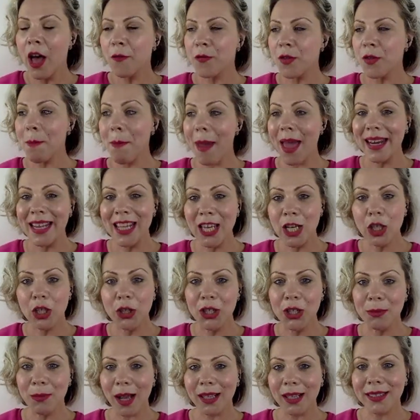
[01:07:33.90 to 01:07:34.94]
for many,
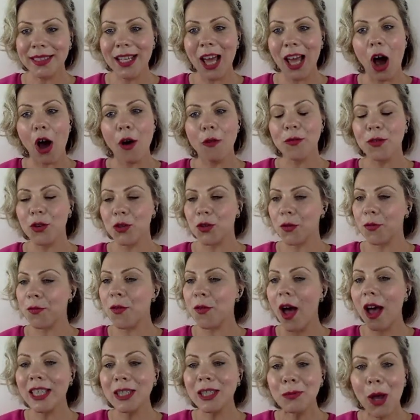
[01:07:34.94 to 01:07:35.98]
including myself, you're the
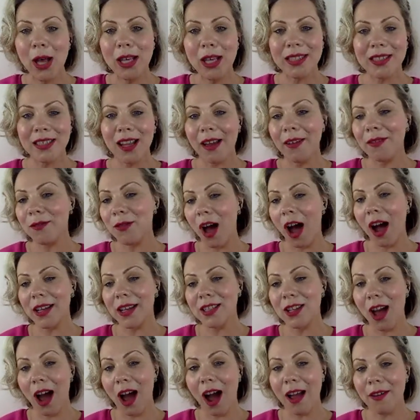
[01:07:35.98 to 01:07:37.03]
first person
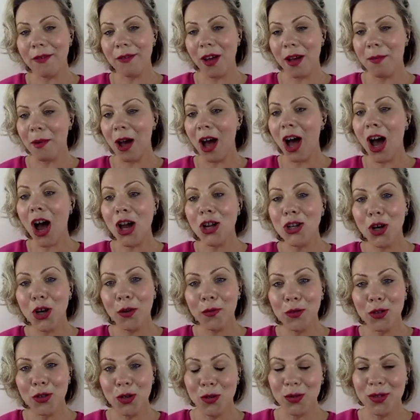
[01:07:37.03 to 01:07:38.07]
I've heard
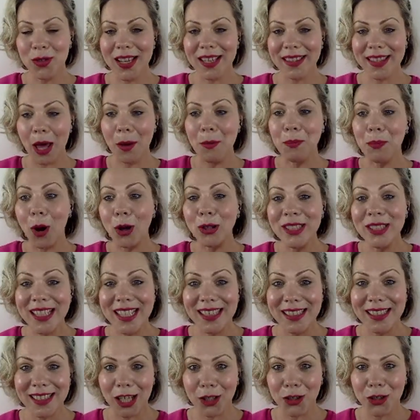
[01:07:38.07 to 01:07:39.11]
of using their body
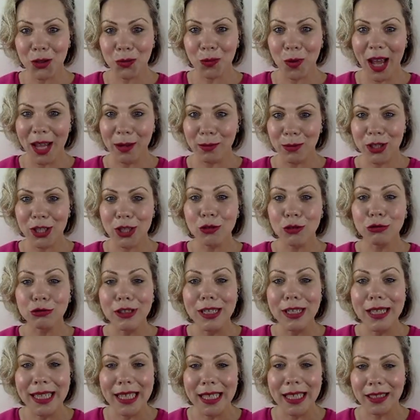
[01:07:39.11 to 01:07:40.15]
in such a way, which is
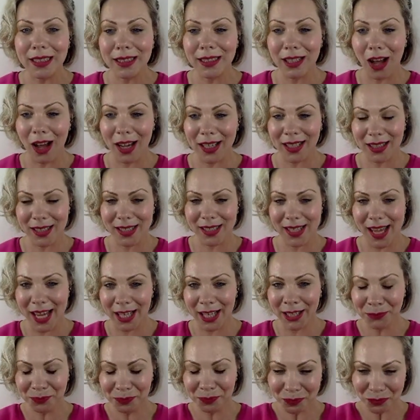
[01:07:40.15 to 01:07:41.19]
really
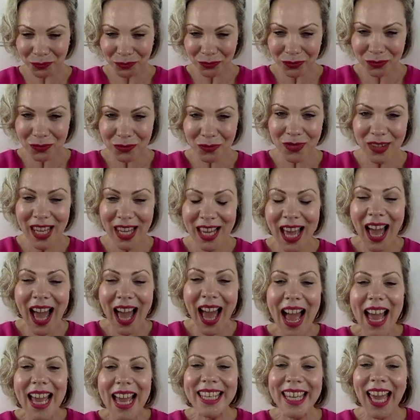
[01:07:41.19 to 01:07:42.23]
exciting.
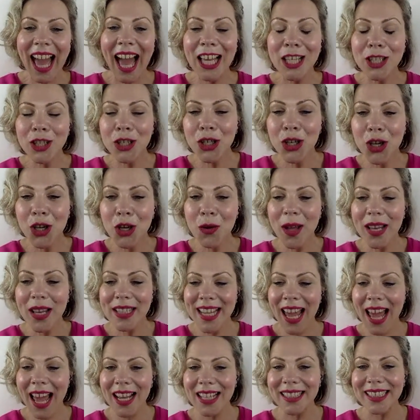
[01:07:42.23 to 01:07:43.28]
Can you
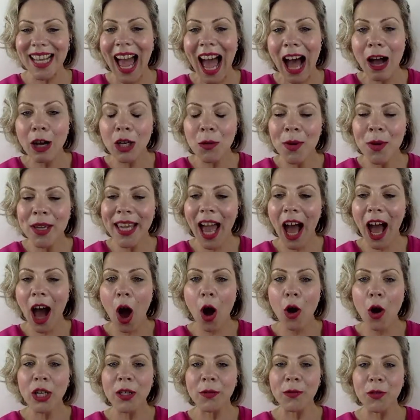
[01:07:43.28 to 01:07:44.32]
tell us, how can we get
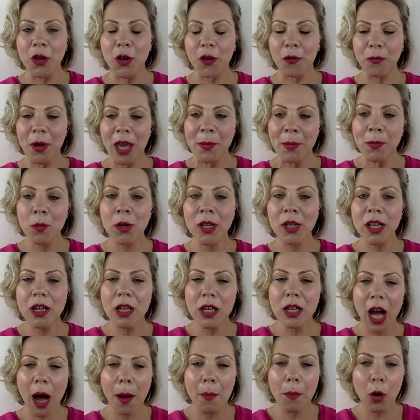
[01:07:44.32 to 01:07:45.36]
hold of you? If people want to
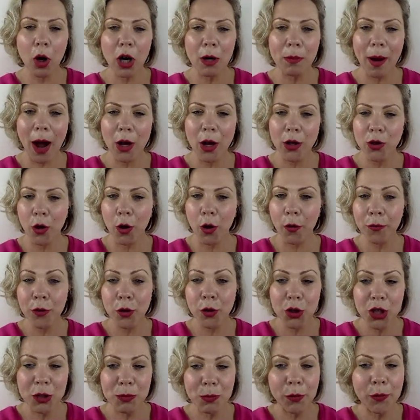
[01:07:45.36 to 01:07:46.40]
look up more about your
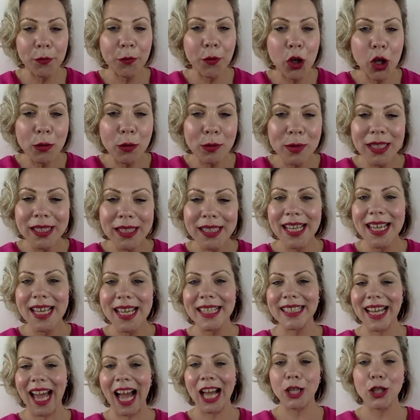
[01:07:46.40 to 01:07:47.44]
future
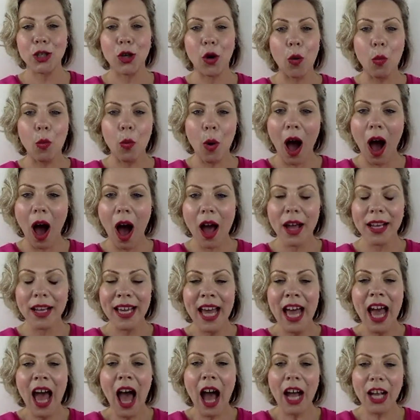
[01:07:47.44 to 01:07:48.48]
performances and your work,
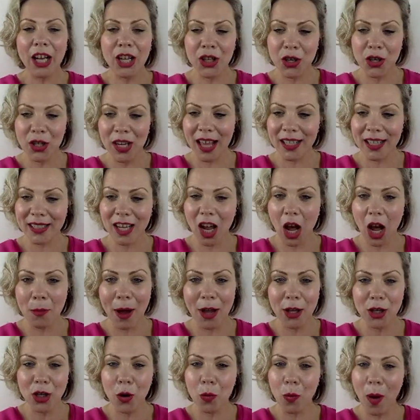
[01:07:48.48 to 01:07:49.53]
can you let us know
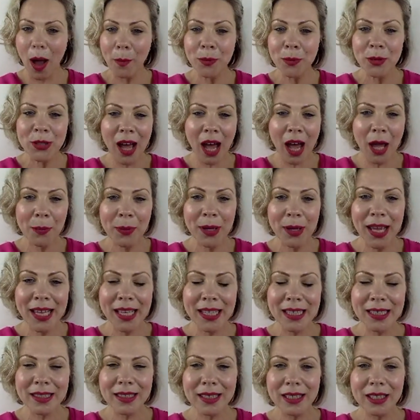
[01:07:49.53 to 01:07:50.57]
about your website,
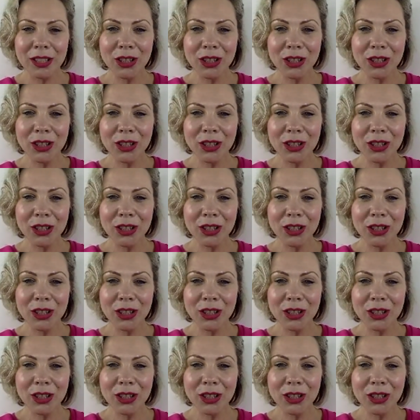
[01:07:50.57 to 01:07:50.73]
please?